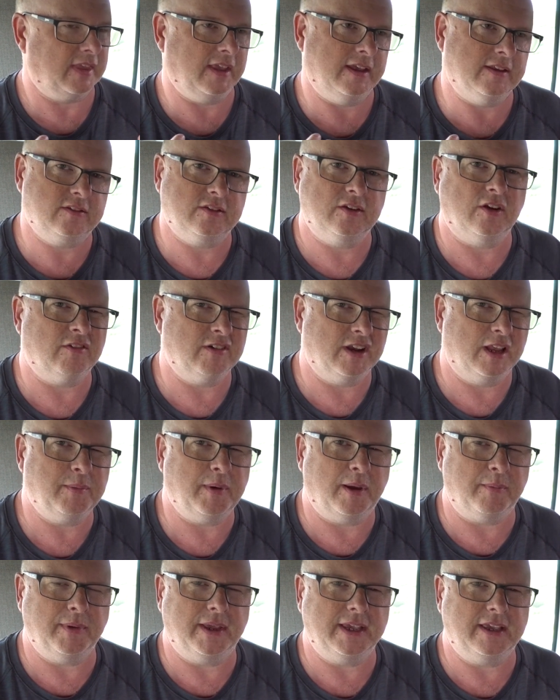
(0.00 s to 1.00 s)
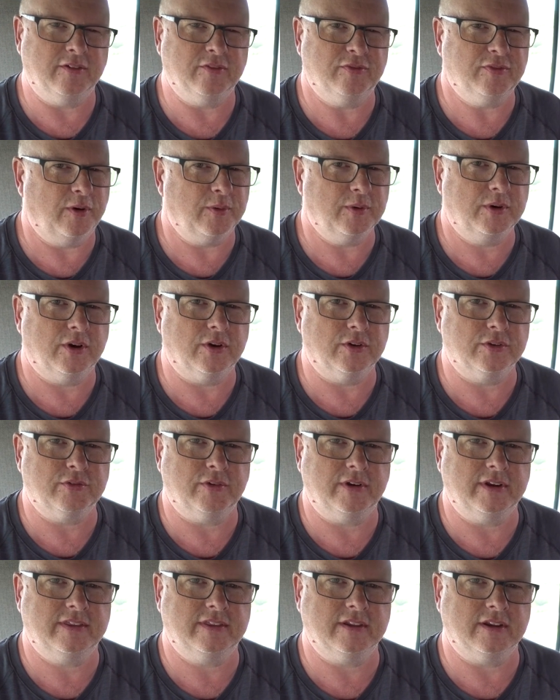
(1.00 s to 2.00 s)
It's not really about making phone calls
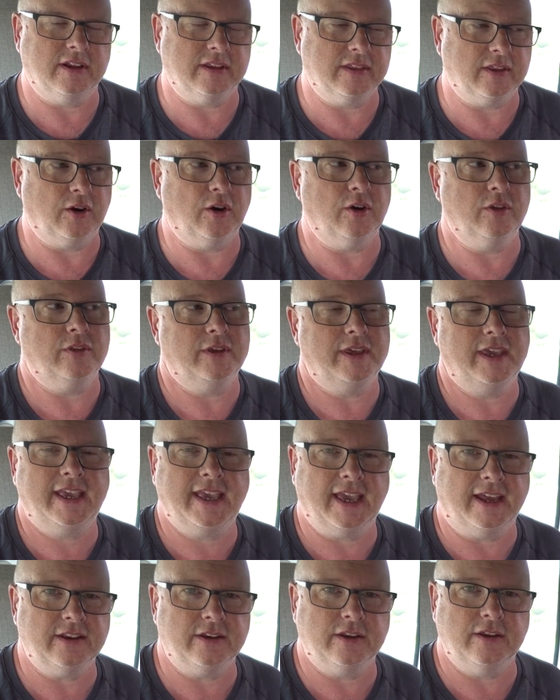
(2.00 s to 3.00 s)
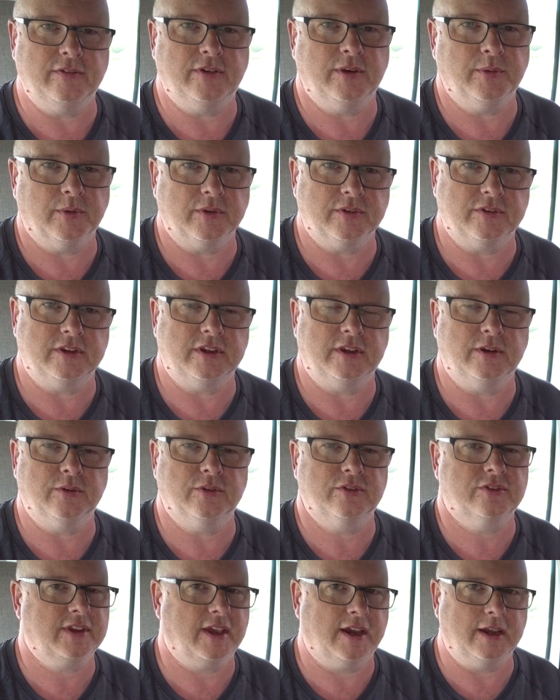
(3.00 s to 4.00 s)
or anything like that, although you can do if you want to
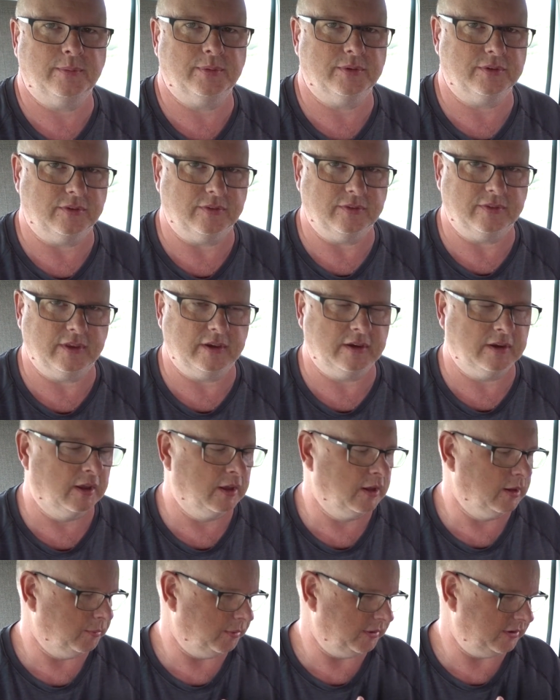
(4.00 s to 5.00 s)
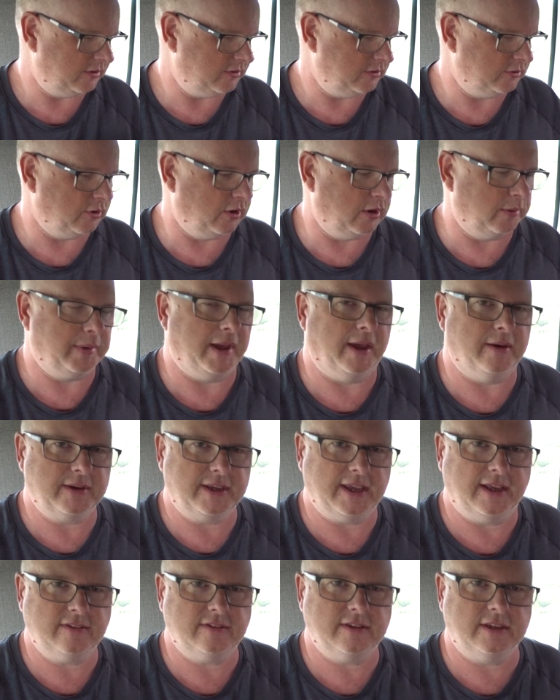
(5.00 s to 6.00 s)
use Skype or something, but this is all about
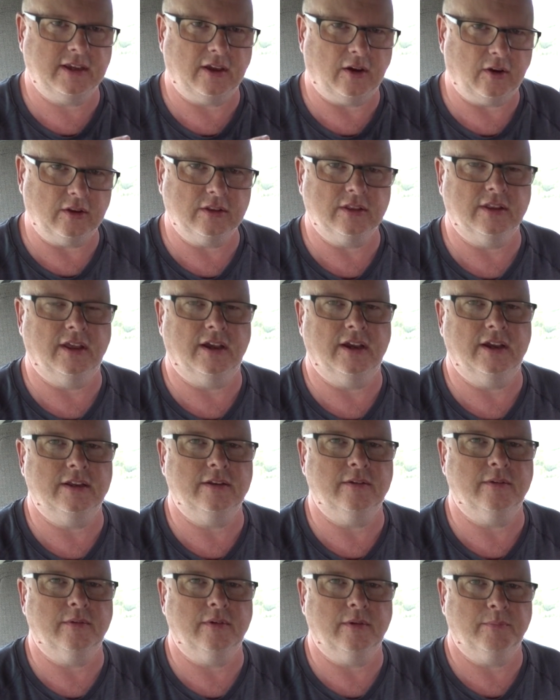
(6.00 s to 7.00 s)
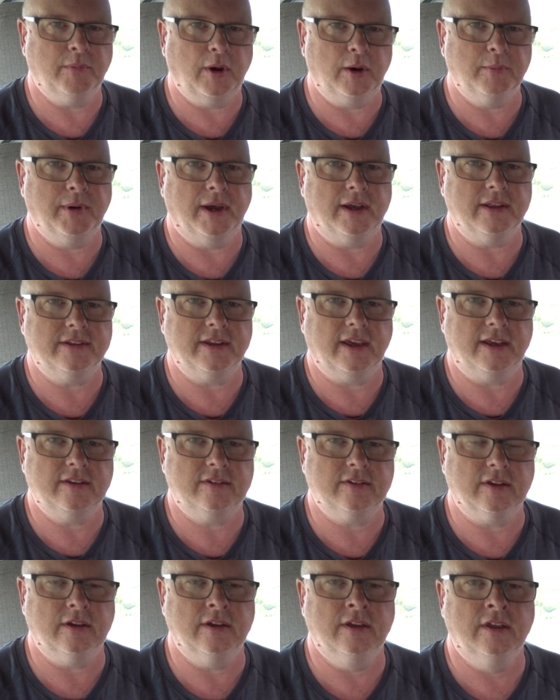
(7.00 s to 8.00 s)
getting online mobile
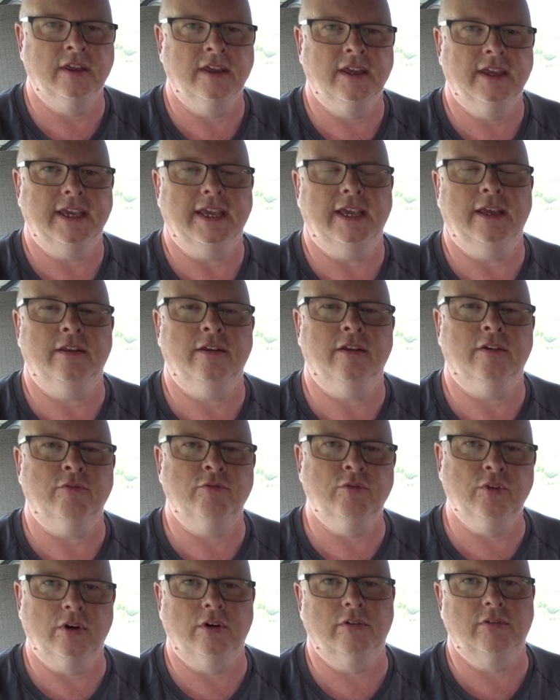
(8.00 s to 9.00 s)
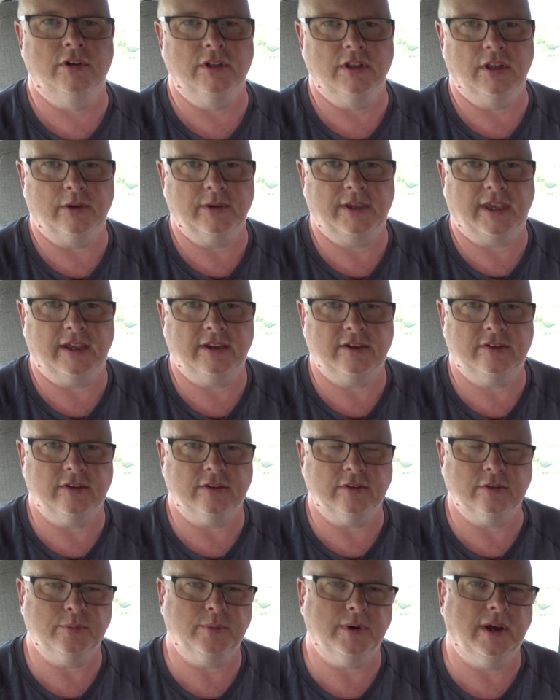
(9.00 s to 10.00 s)
data in rural
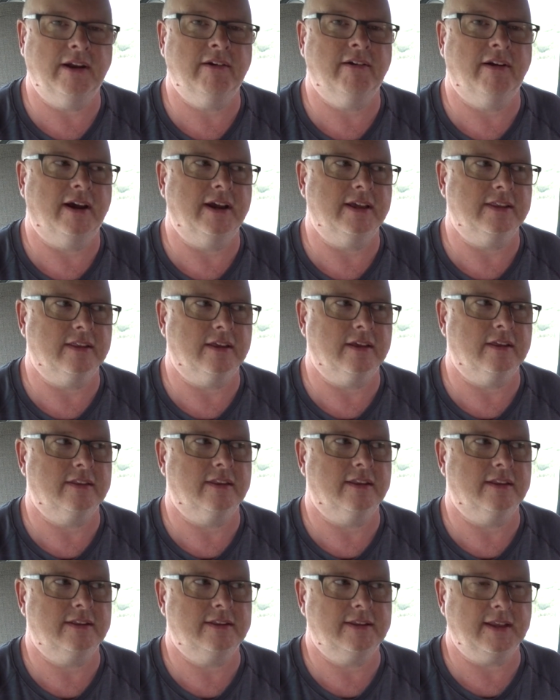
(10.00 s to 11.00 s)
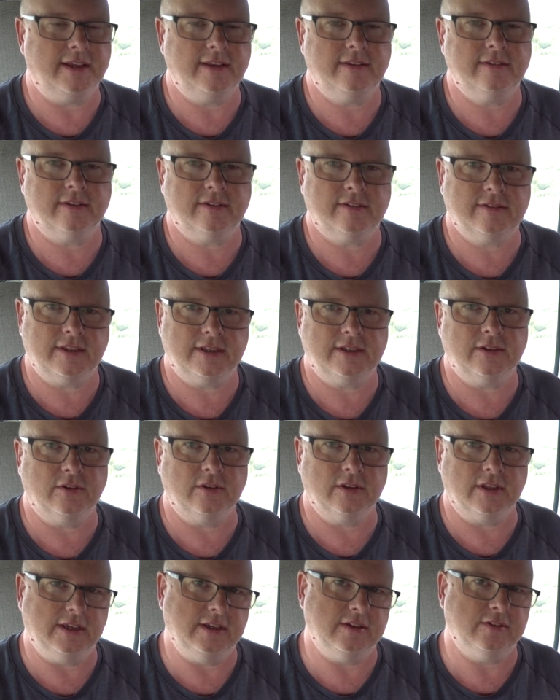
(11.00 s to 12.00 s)
locations where either the data
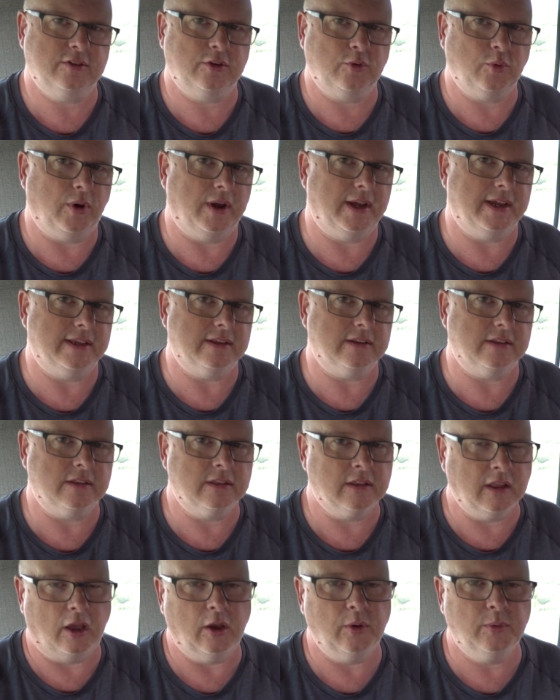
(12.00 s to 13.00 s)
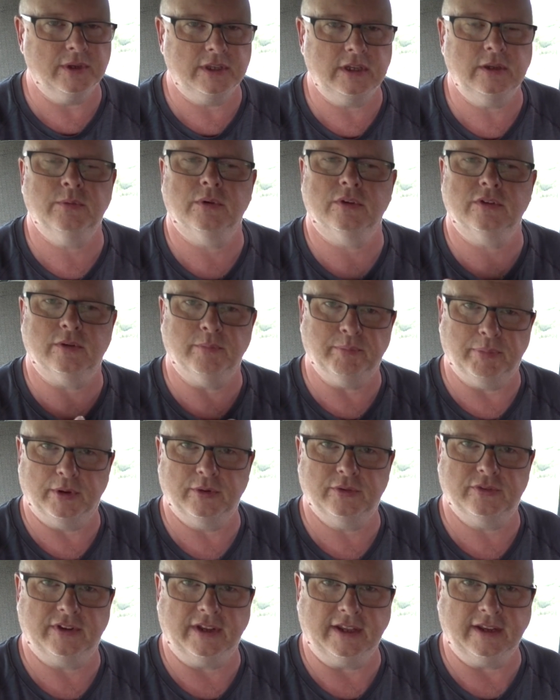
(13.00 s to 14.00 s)
signal is quite low and you want to
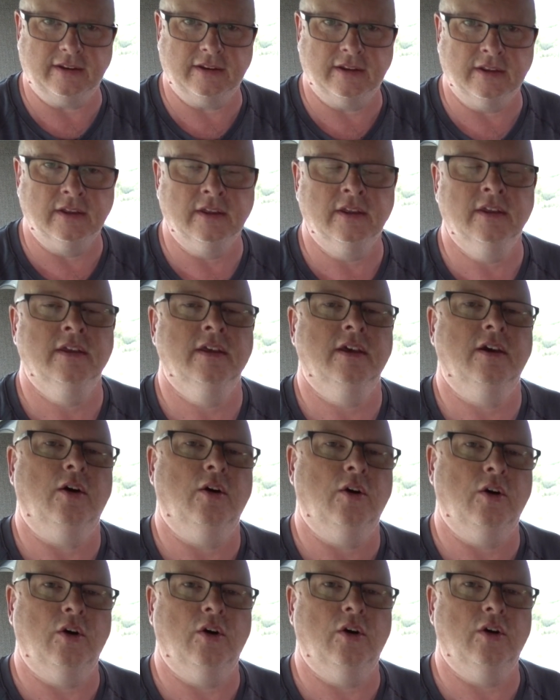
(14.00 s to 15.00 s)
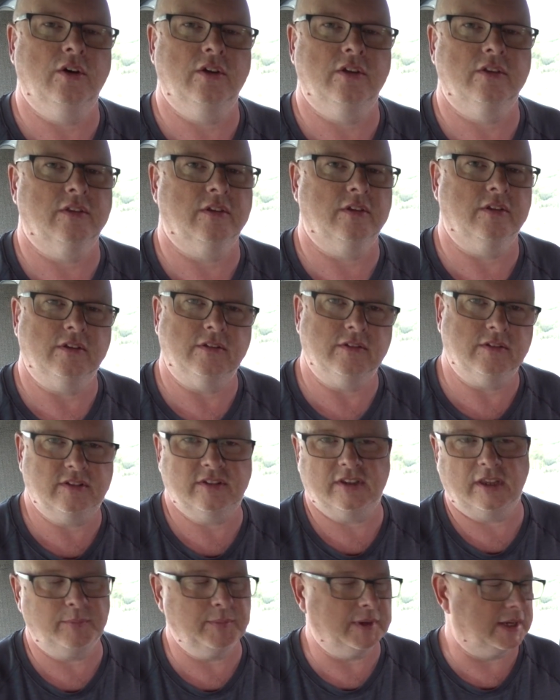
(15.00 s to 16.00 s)
boost it, or
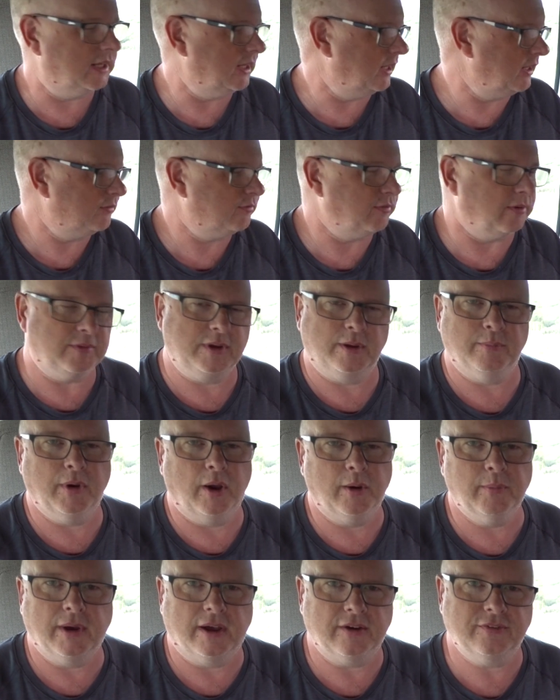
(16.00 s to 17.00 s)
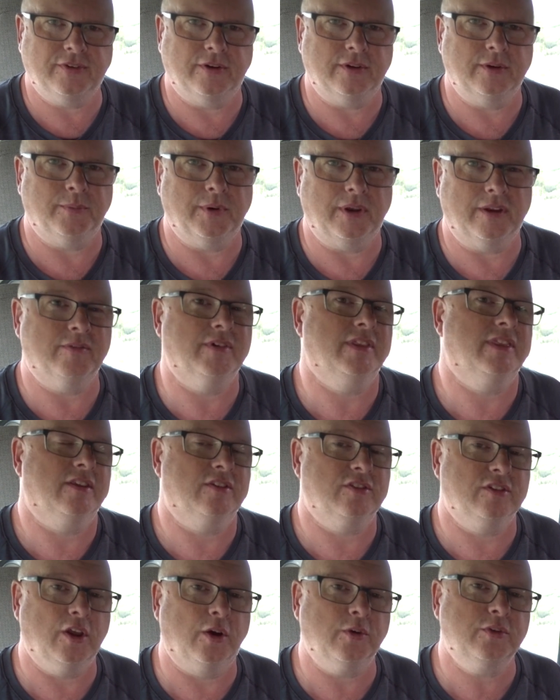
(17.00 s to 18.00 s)
seemingly from your mobile phone or whatever
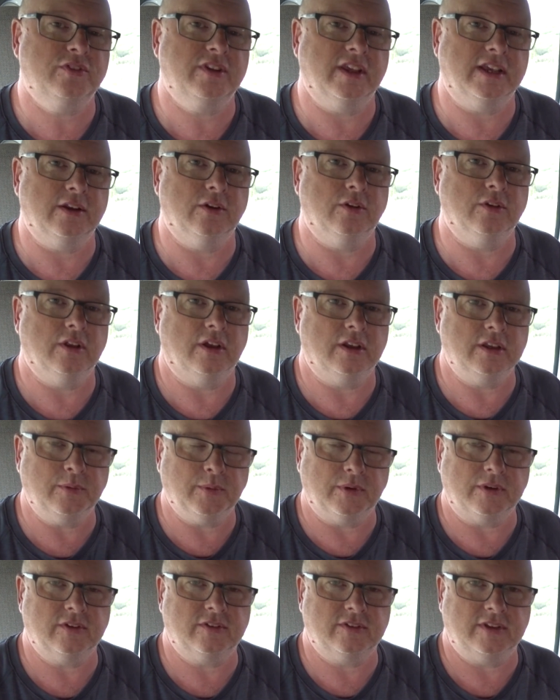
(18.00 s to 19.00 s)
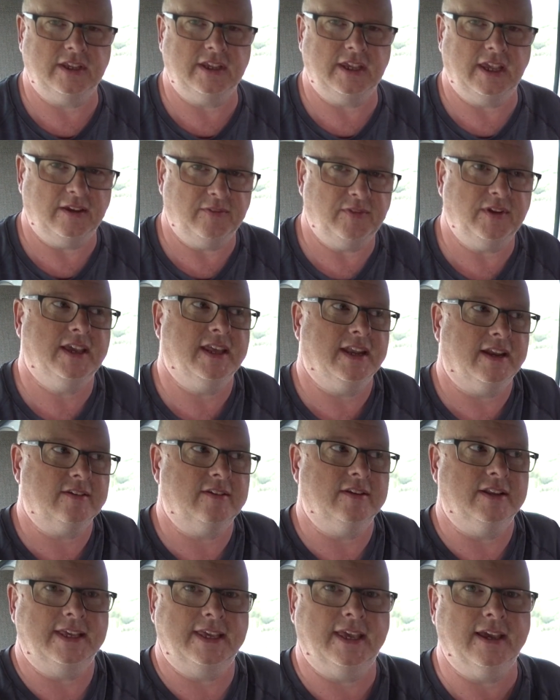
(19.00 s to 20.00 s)
there's no signal and you want to see if you can
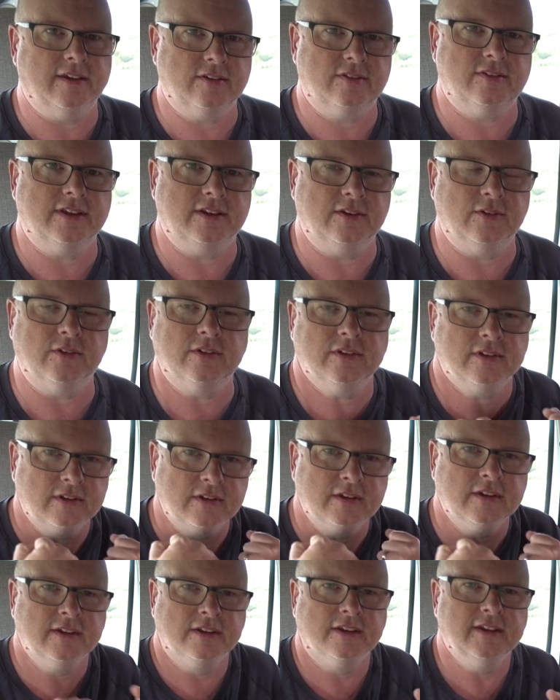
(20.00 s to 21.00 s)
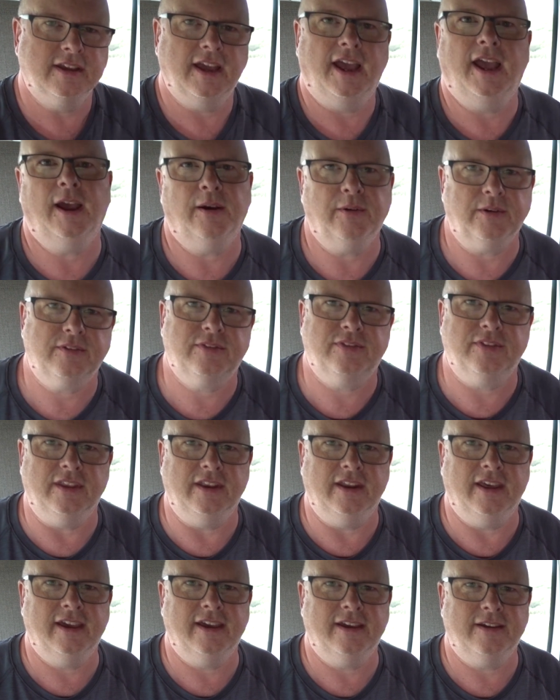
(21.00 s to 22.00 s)
actually get a signal out of
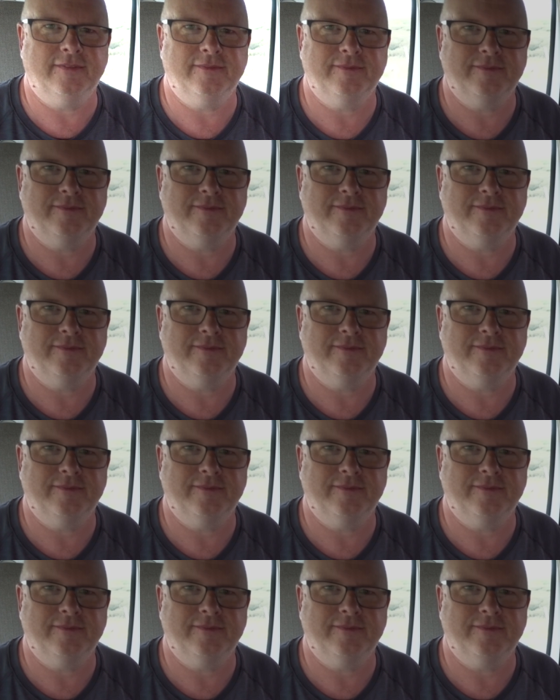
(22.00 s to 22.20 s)
thin air.